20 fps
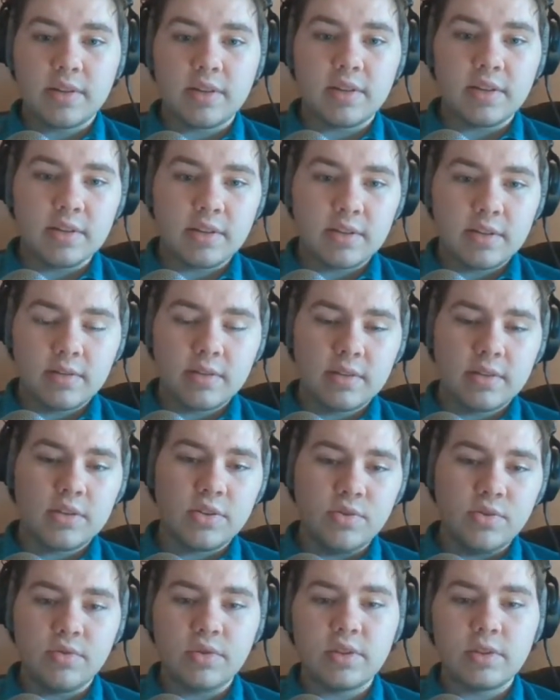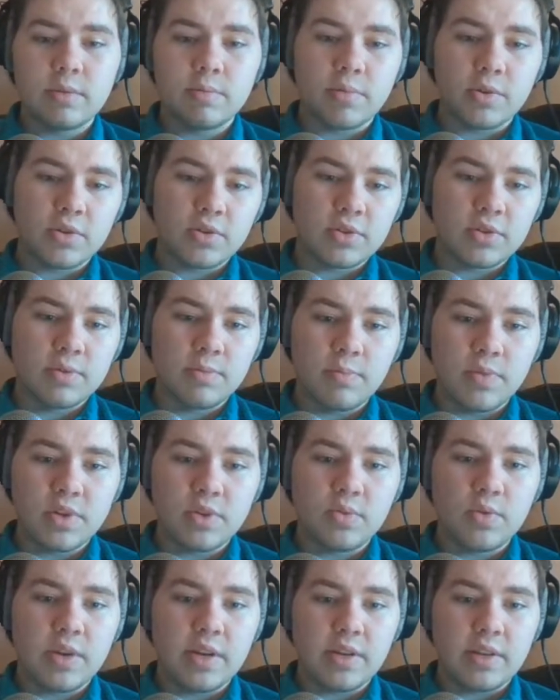to disperse
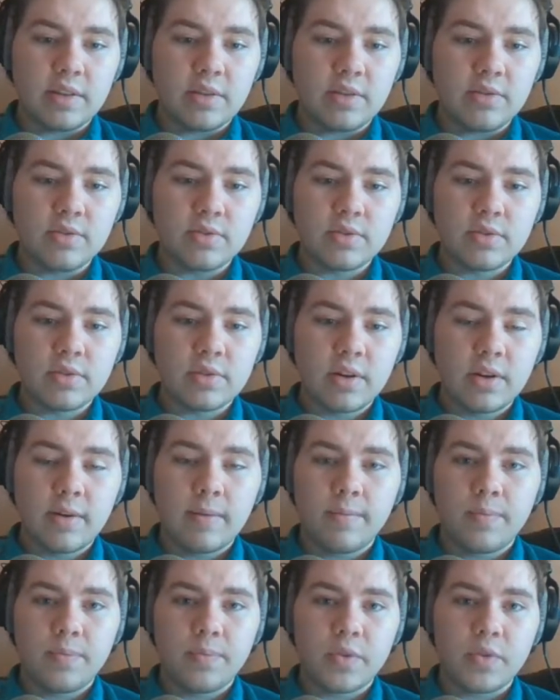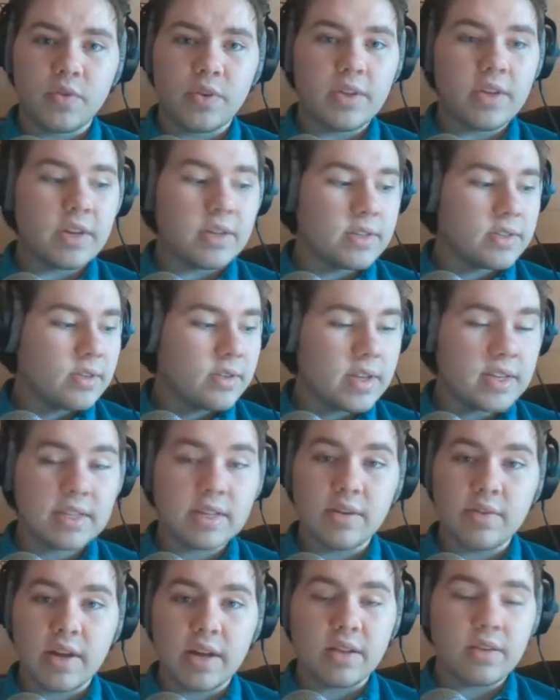between those 3 things. So that's
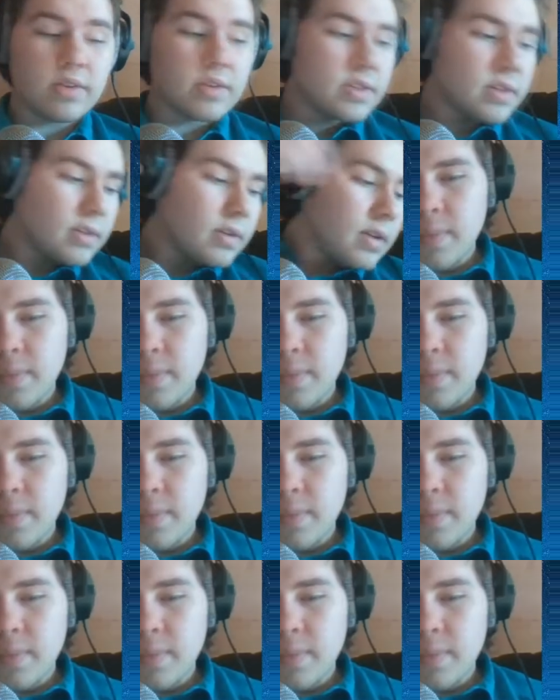how that looks.